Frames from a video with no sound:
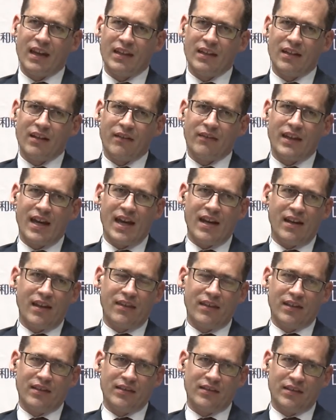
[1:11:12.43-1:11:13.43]
You know, that
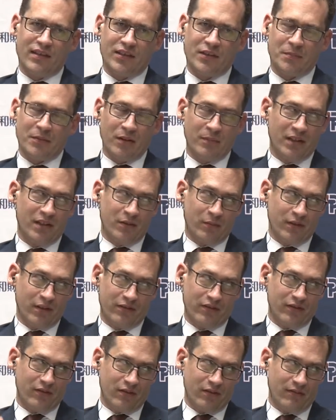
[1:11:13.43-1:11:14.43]
I think is an experiment that
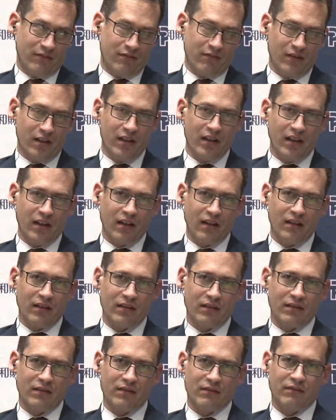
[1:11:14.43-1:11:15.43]
we're sort of running
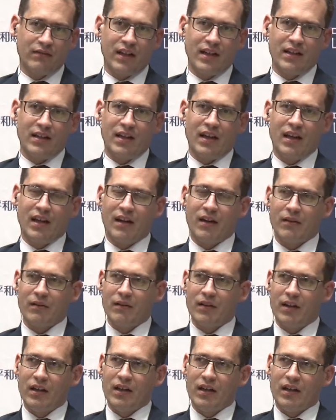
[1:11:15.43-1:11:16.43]
right now.
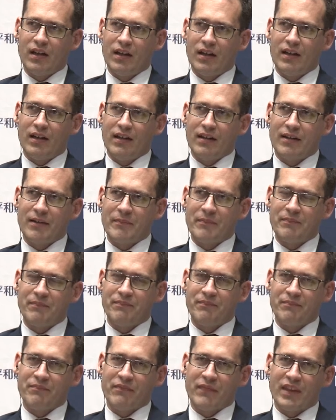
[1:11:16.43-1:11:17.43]

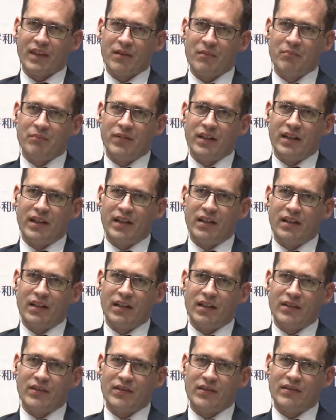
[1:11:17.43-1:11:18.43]
Um, but
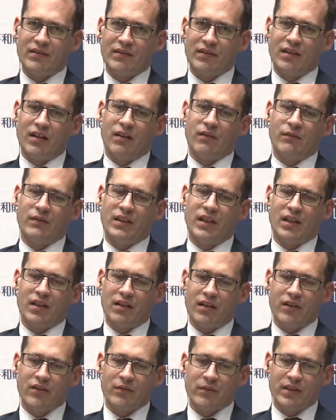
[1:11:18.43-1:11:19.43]
it's, you know, yet
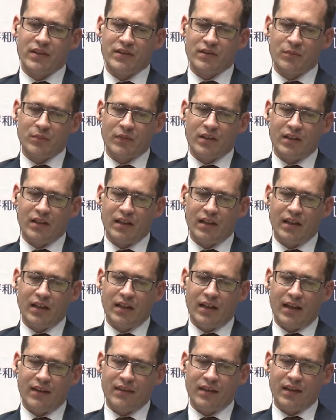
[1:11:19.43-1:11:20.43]
another reason
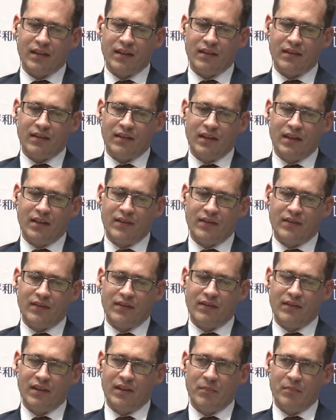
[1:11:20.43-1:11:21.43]
why I think
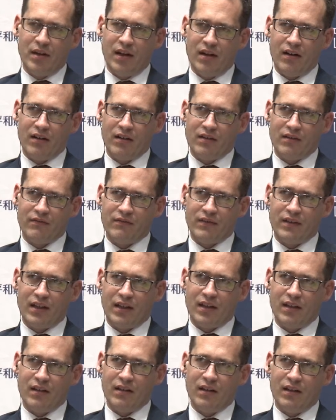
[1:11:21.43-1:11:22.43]
it's imperative
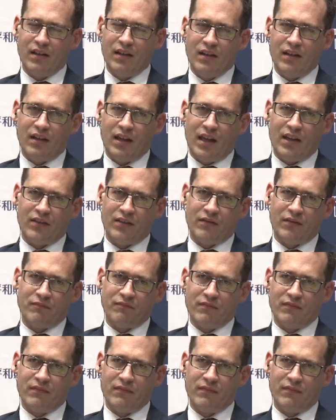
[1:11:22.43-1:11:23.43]
that as a
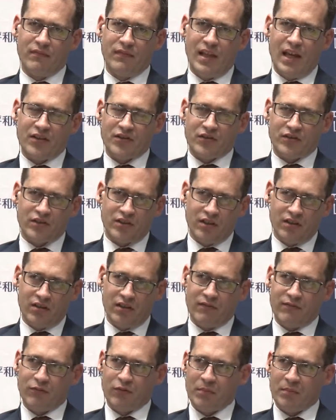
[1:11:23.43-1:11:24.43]
national
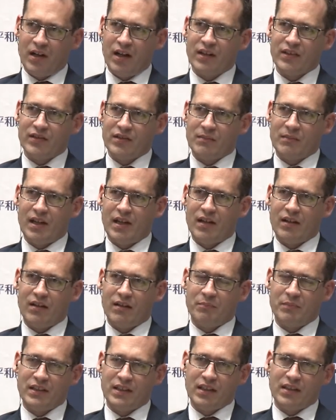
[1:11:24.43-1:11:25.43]
security and foreign policy
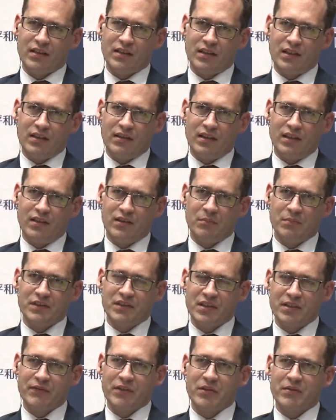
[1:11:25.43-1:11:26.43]
matter, particularly in the
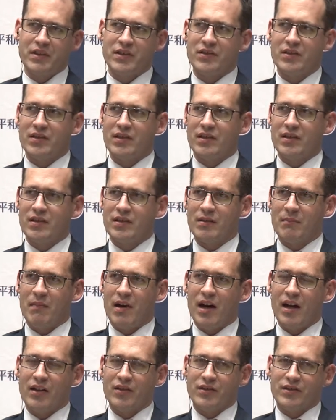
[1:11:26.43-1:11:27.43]
Indo-Pacific region, that the
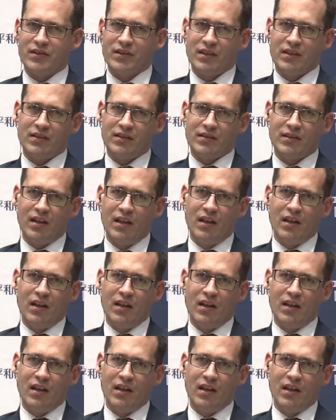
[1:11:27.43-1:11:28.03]
democracies